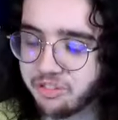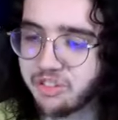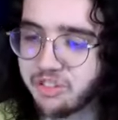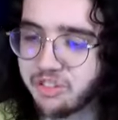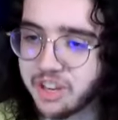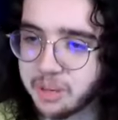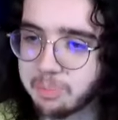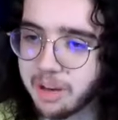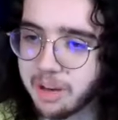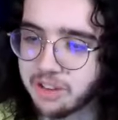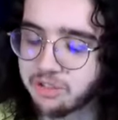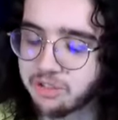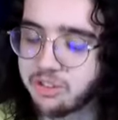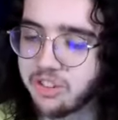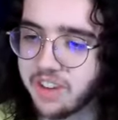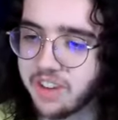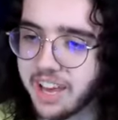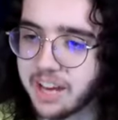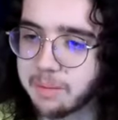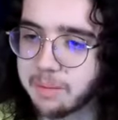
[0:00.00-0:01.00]
fe- best
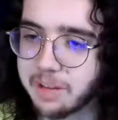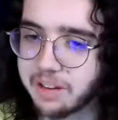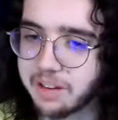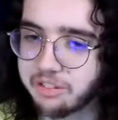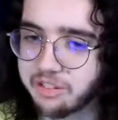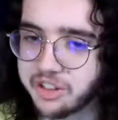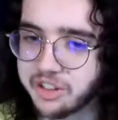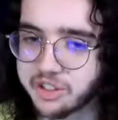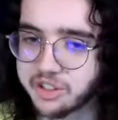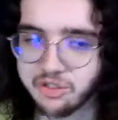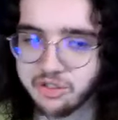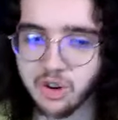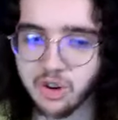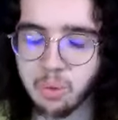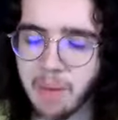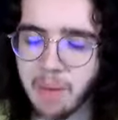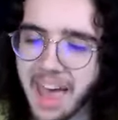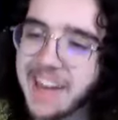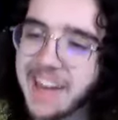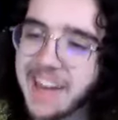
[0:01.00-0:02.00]
animated feature
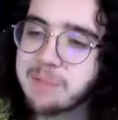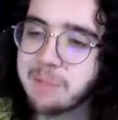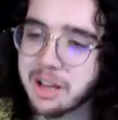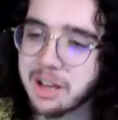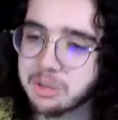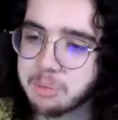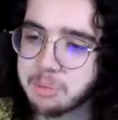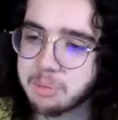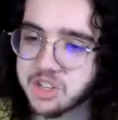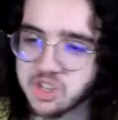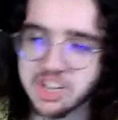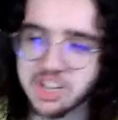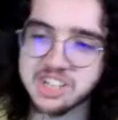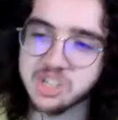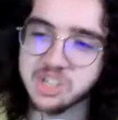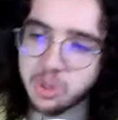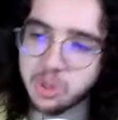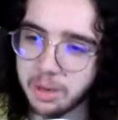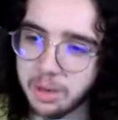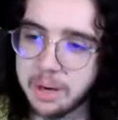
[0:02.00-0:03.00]
film and best picture and
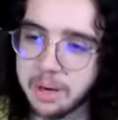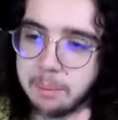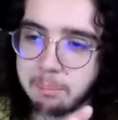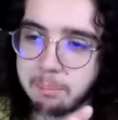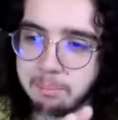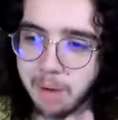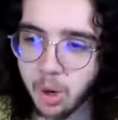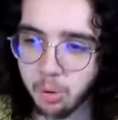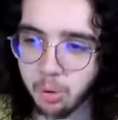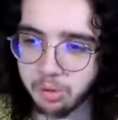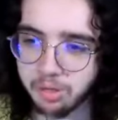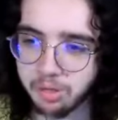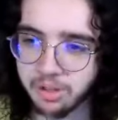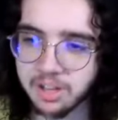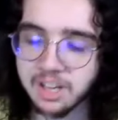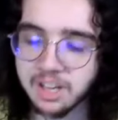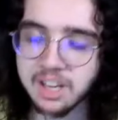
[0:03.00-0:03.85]
should win both.